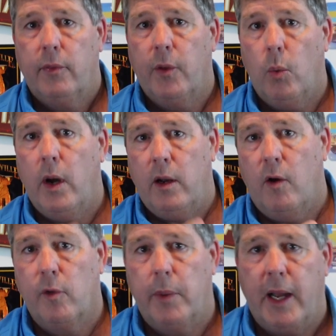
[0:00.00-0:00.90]
the one
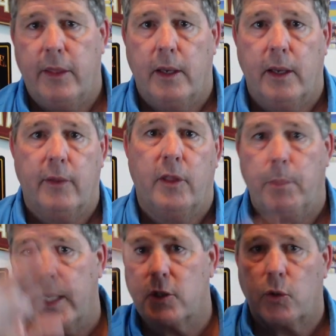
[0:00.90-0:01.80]
over by the
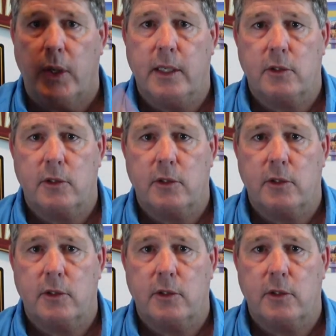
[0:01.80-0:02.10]
big screen